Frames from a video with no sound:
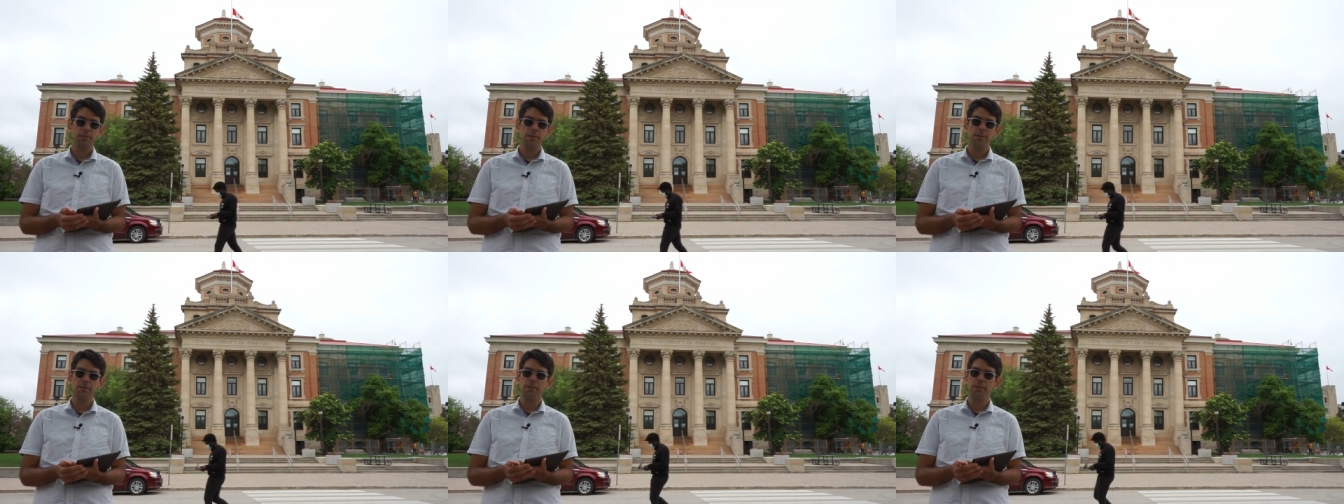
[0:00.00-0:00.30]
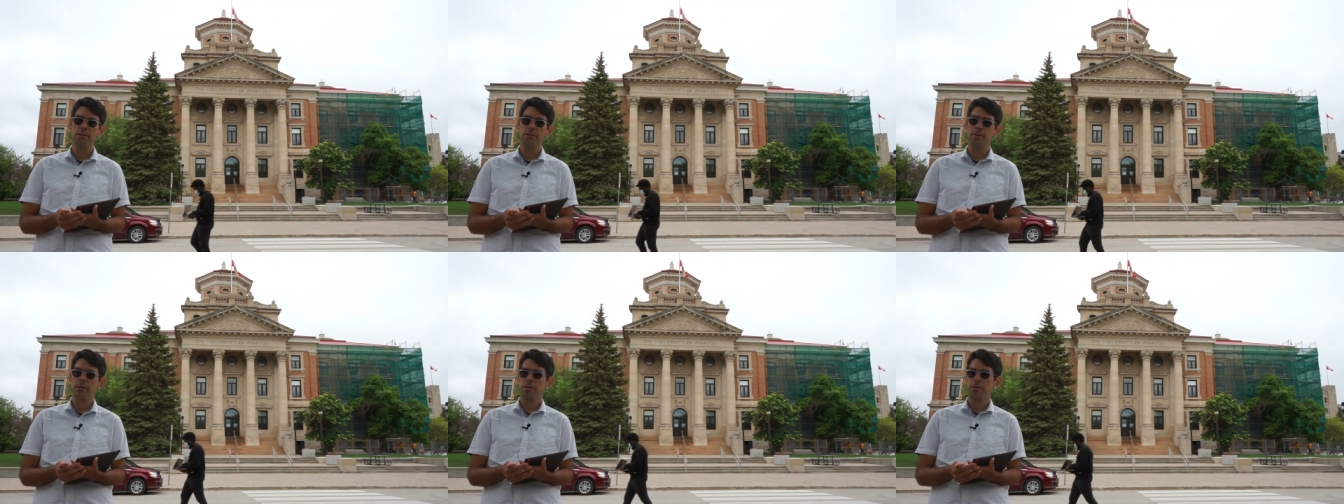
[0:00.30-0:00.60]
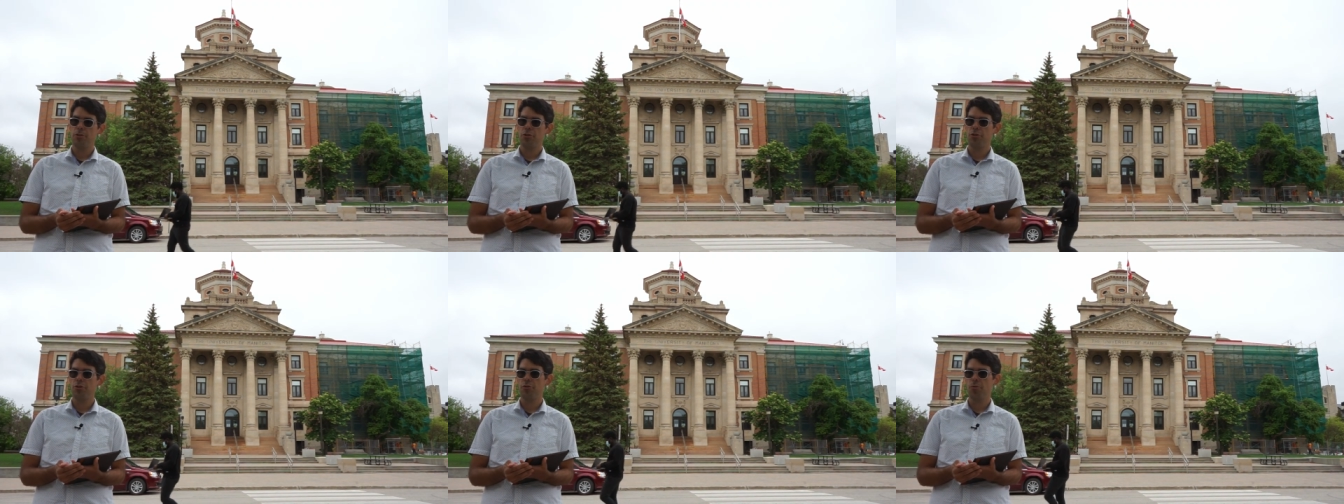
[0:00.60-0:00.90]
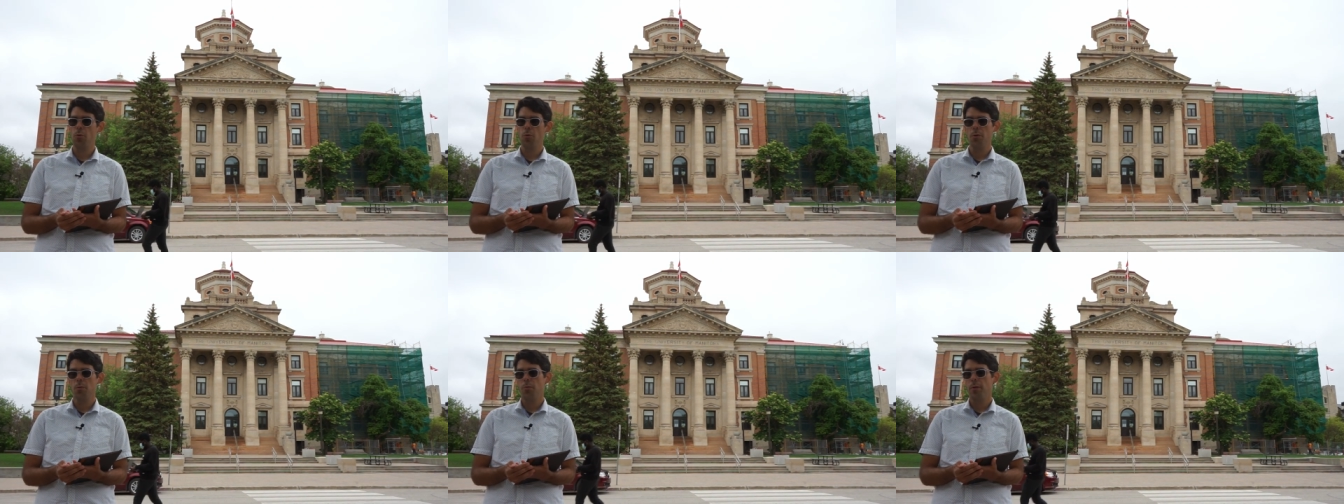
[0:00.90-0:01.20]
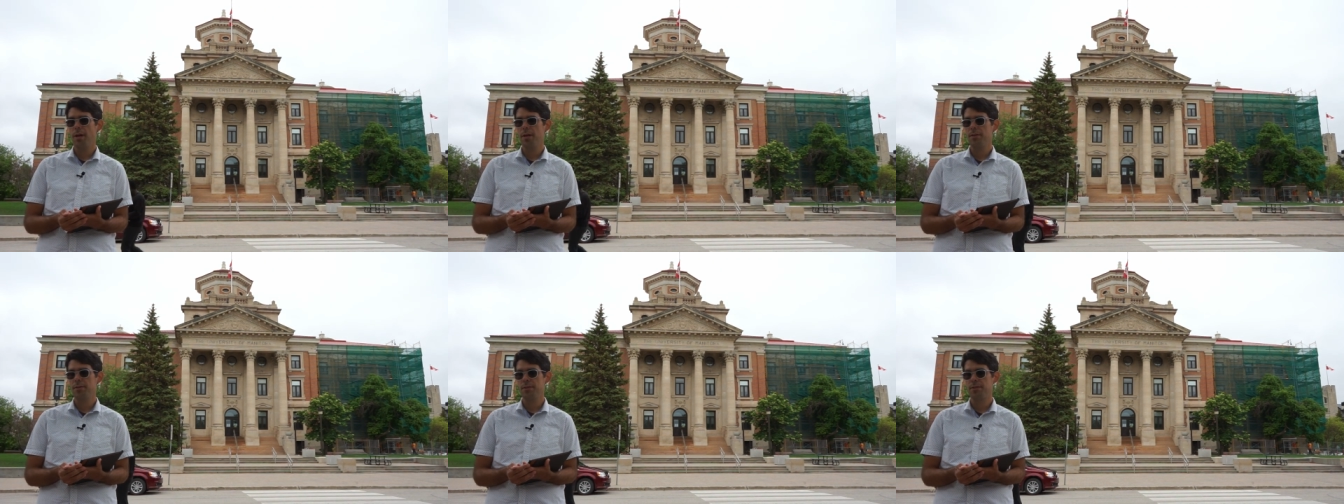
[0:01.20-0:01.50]
This is a short
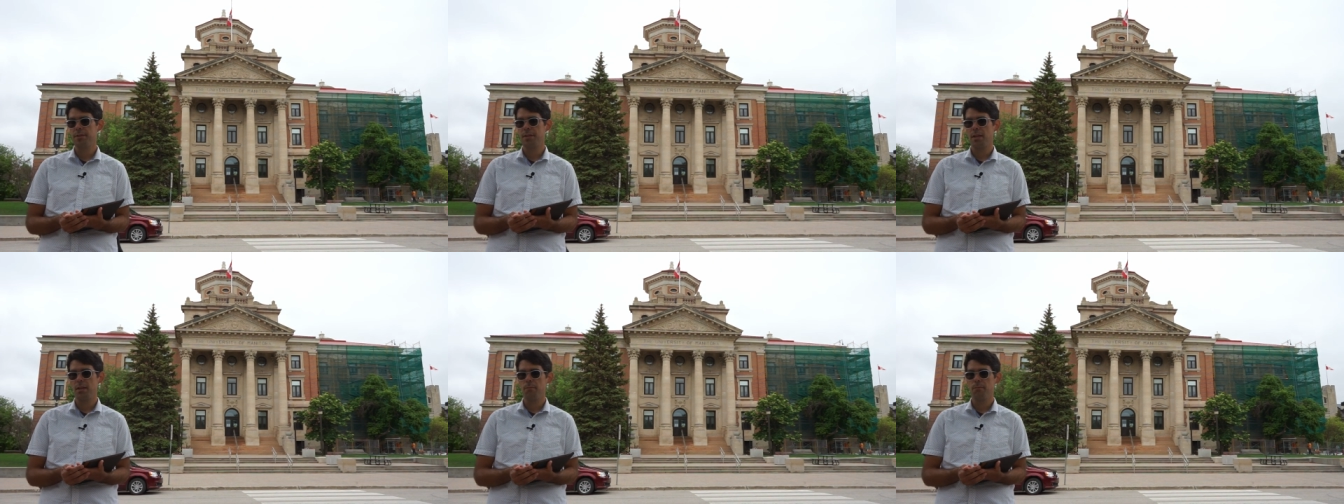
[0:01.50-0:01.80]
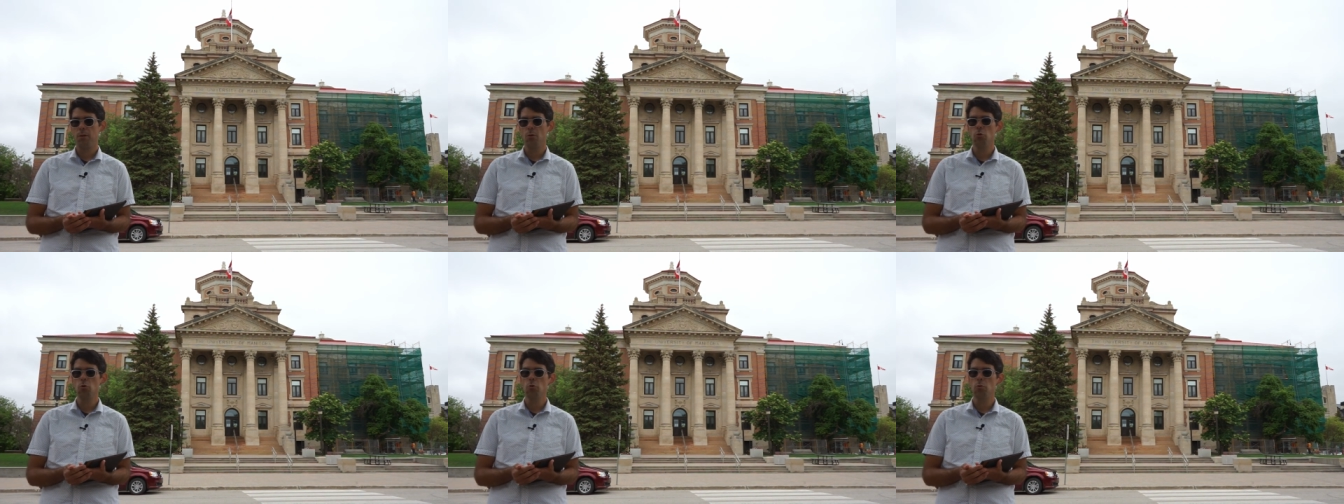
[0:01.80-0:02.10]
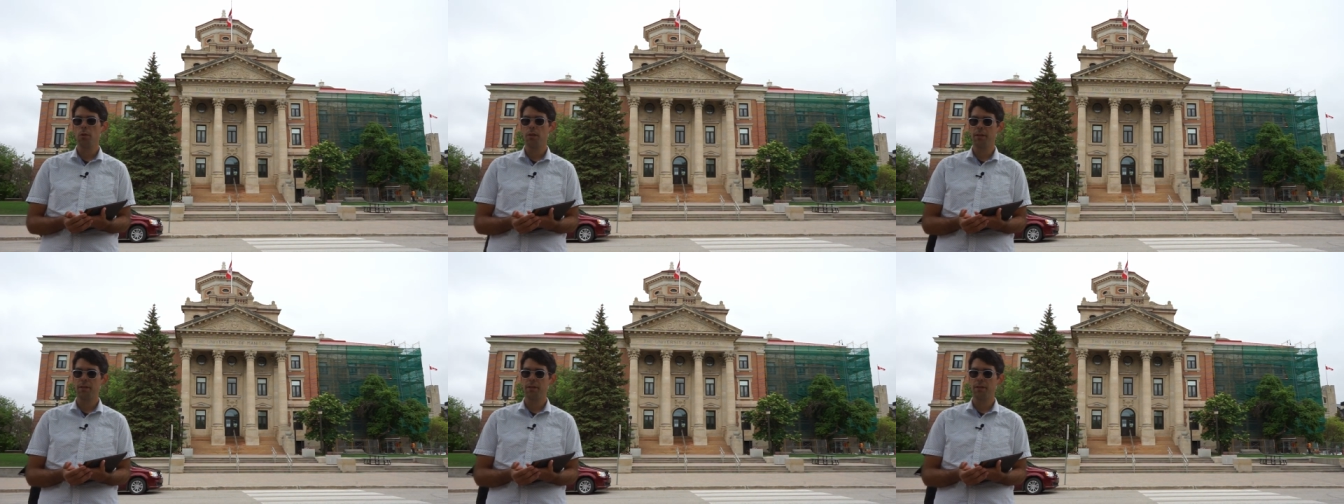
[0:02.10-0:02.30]
way to say mutual